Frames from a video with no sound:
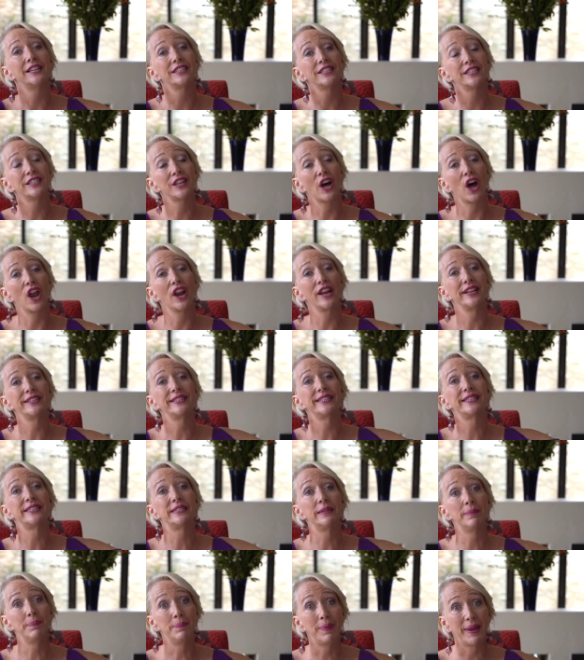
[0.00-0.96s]
solid
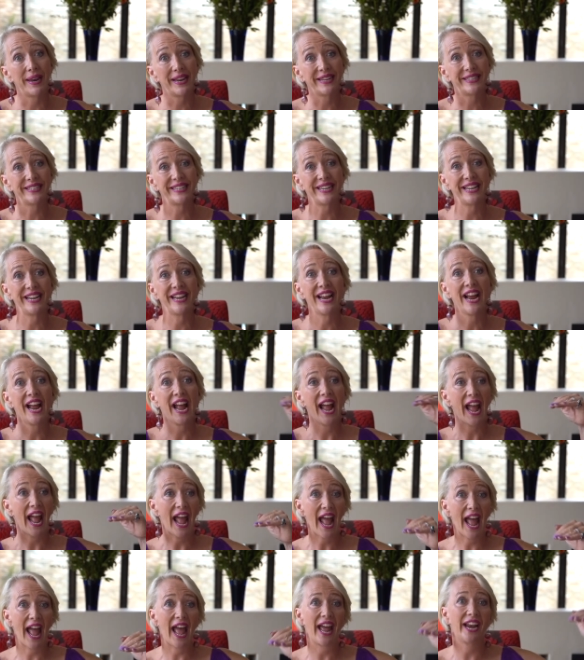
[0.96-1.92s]
stability
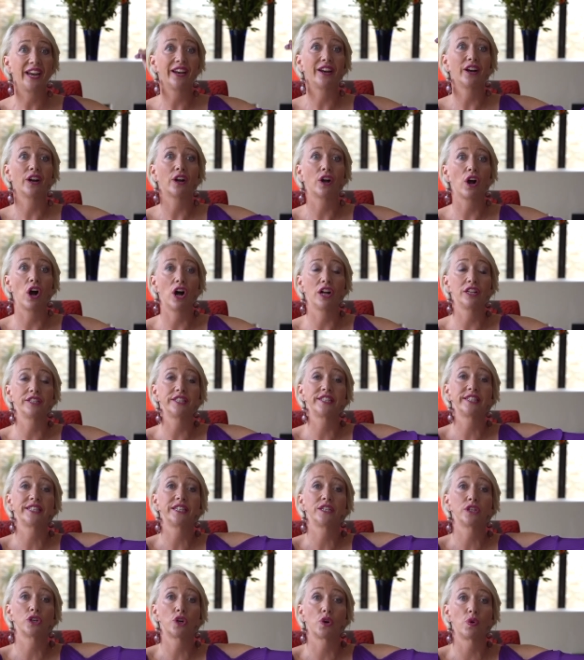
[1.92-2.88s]
and
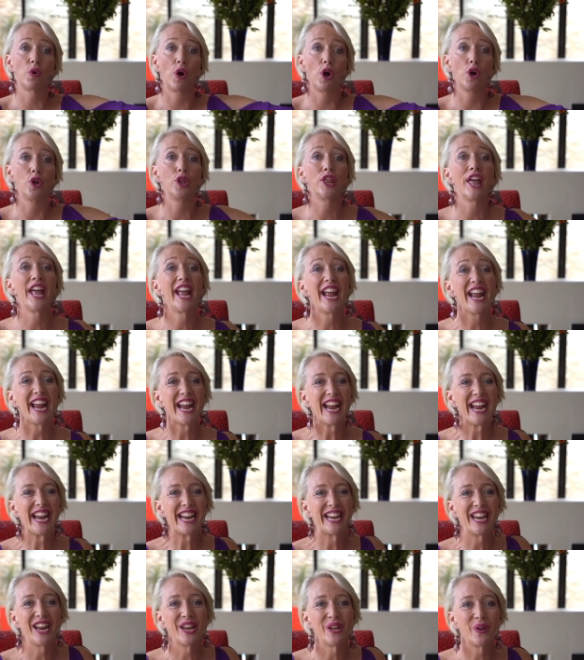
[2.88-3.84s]
constant growth
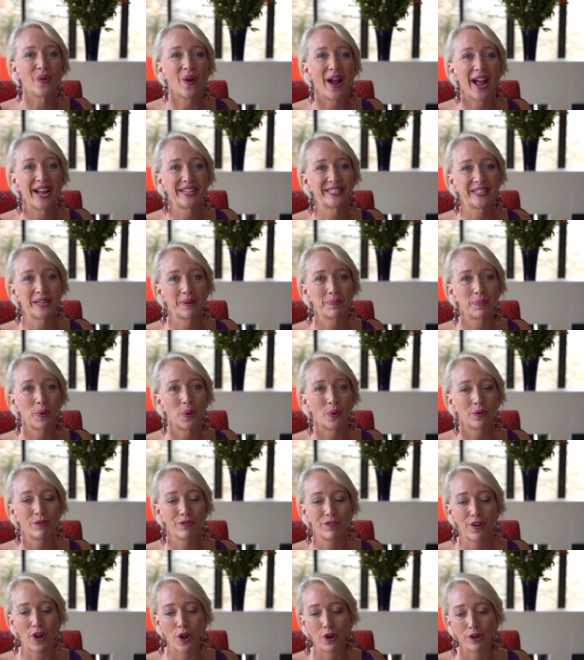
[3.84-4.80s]
in your asset
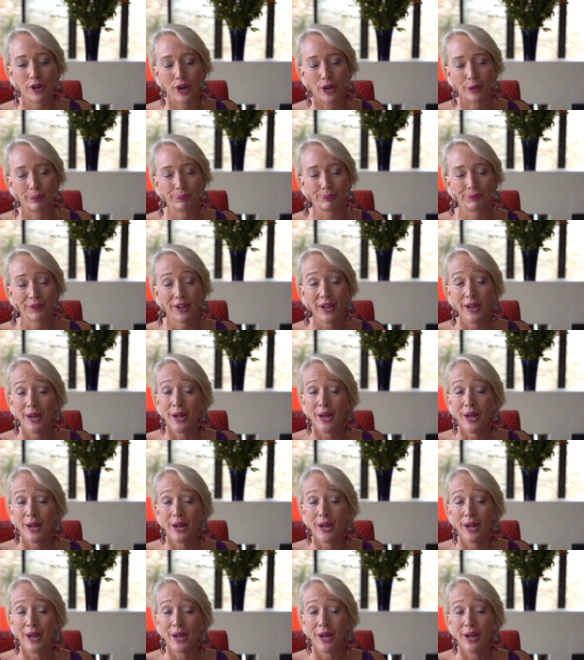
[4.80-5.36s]
portfolio.